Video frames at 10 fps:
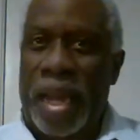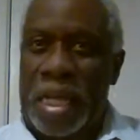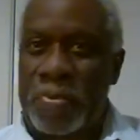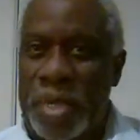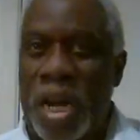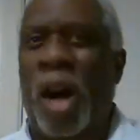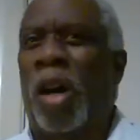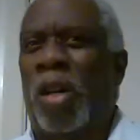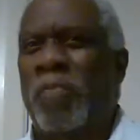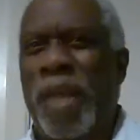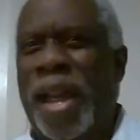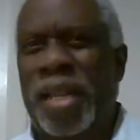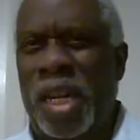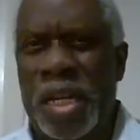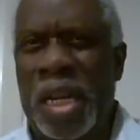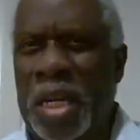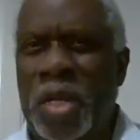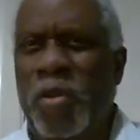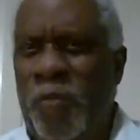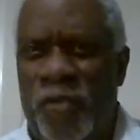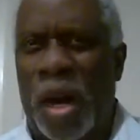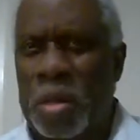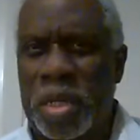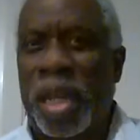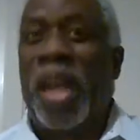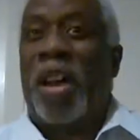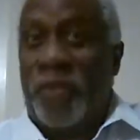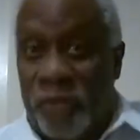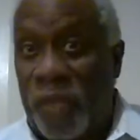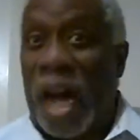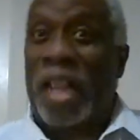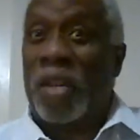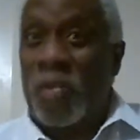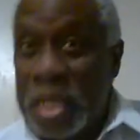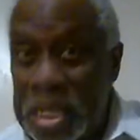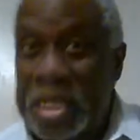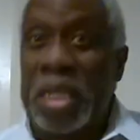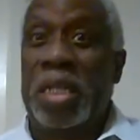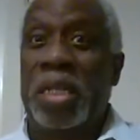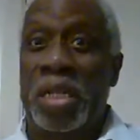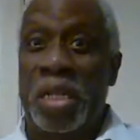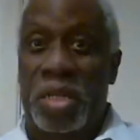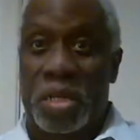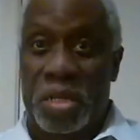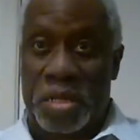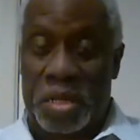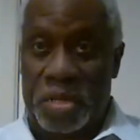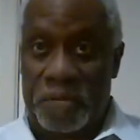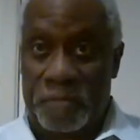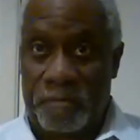and speak all manner against you falsely, following Jesus.